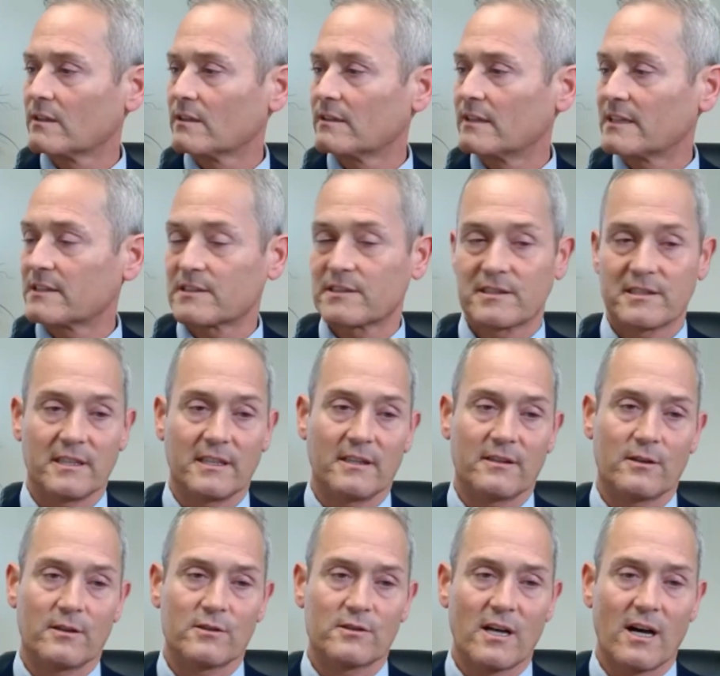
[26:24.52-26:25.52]
let's see,
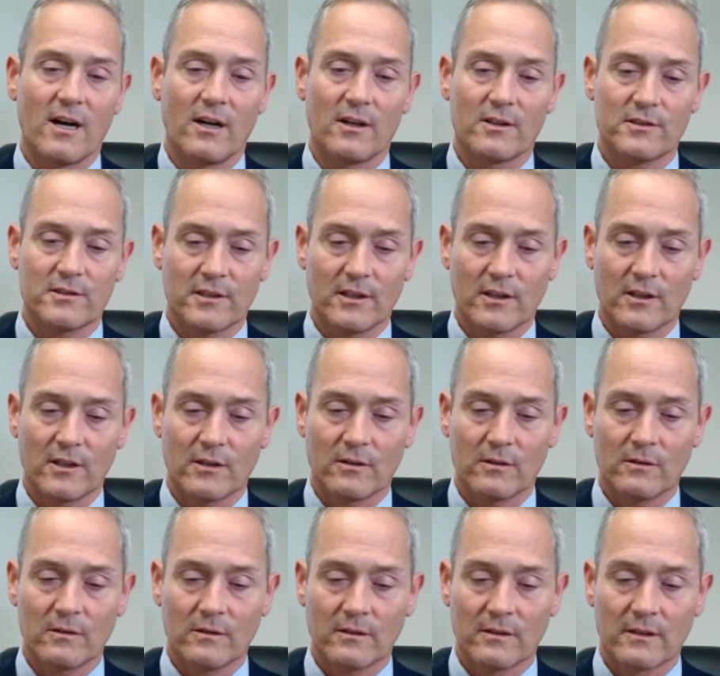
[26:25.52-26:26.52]
there's
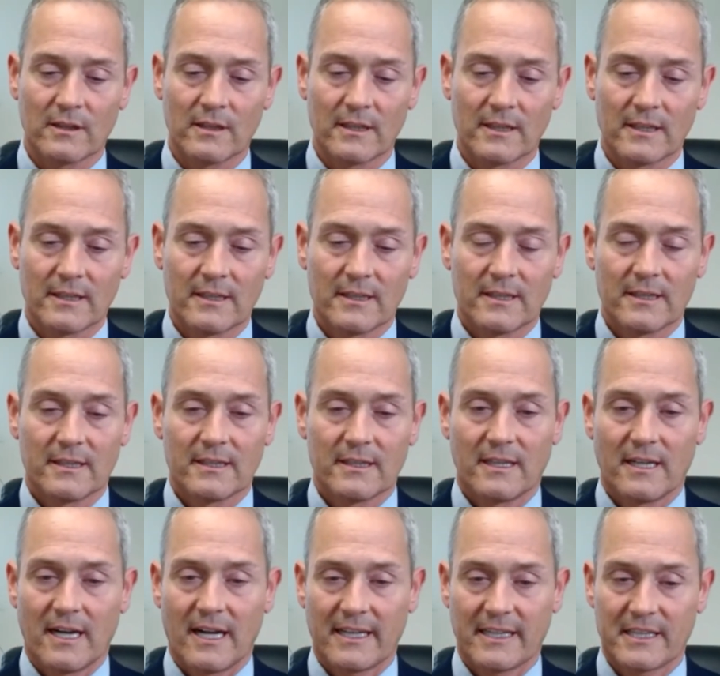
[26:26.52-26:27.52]
also,
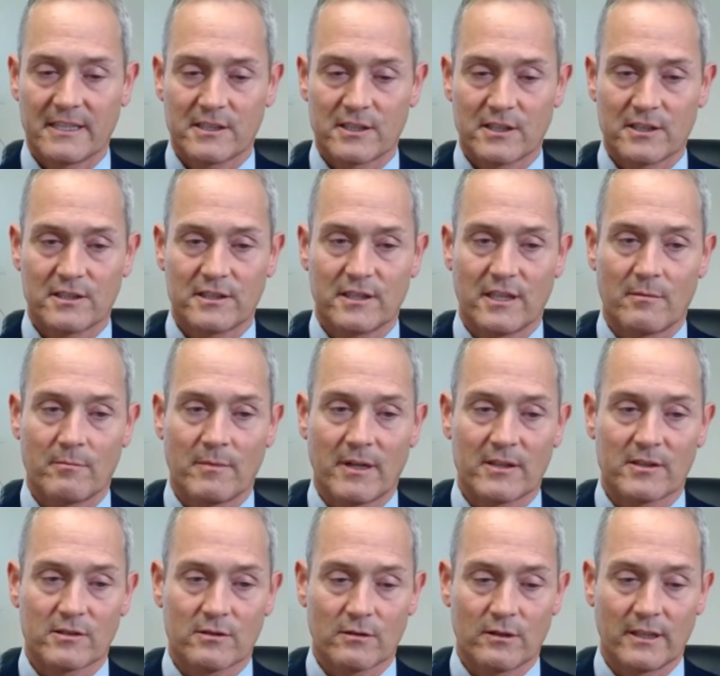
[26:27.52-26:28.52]
I can just share my
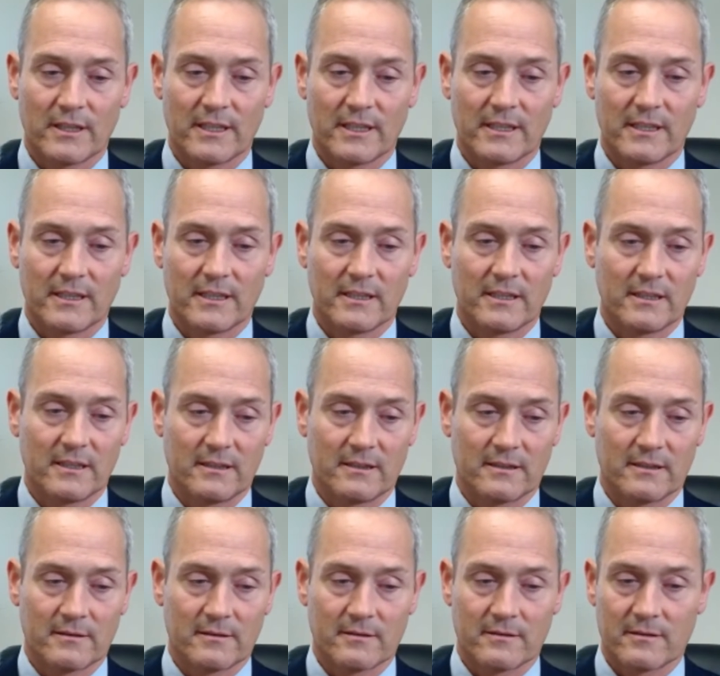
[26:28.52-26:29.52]

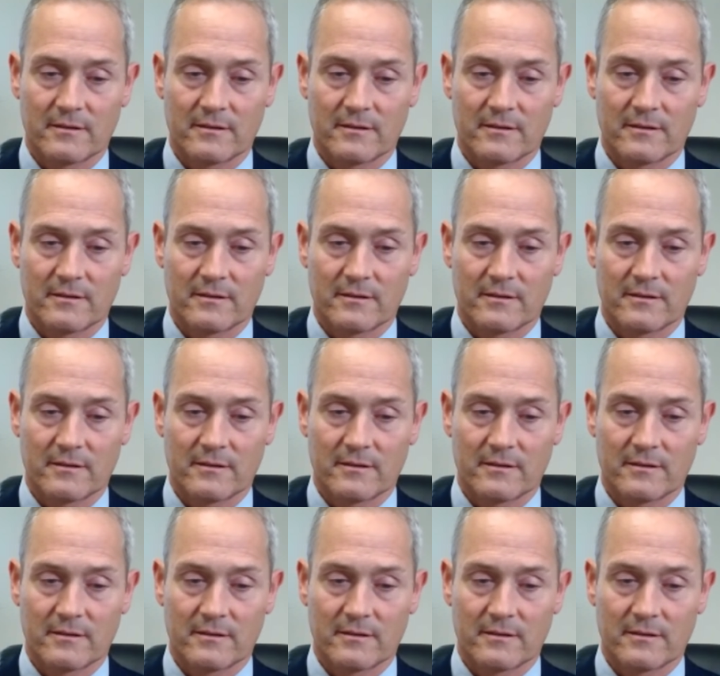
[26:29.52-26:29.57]
screen.